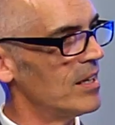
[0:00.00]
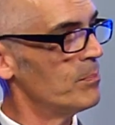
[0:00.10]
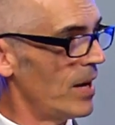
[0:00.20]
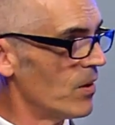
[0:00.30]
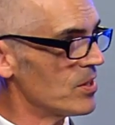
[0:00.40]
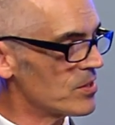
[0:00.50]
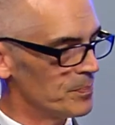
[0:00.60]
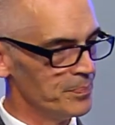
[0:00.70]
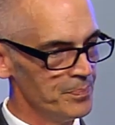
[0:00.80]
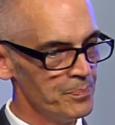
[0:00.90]

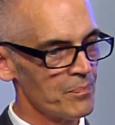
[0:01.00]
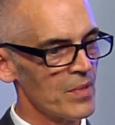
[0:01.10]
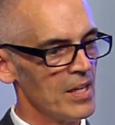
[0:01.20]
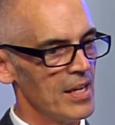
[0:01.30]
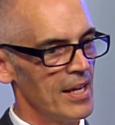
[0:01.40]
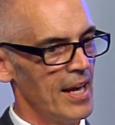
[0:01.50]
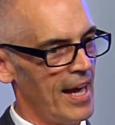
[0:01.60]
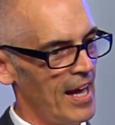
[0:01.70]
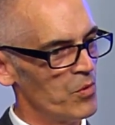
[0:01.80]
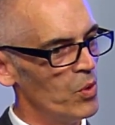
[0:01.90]
Paris,
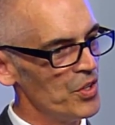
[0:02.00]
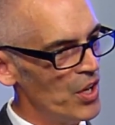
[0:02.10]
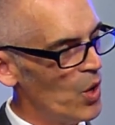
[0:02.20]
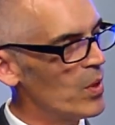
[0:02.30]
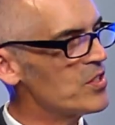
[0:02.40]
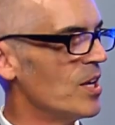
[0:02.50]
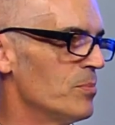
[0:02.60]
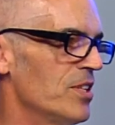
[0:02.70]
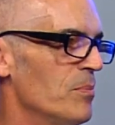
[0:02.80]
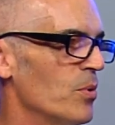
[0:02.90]
and we'll know in
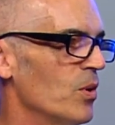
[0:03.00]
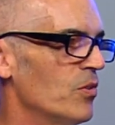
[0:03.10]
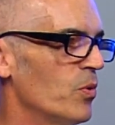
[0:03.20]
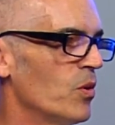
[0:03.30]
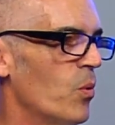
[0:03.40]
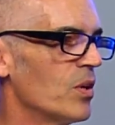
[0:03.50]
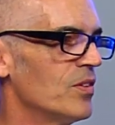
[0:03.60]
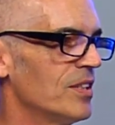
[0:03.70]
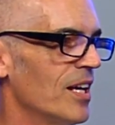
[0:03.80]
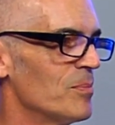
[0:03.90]
September if we're awarded
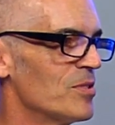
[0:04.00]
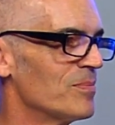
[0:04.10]
the Games.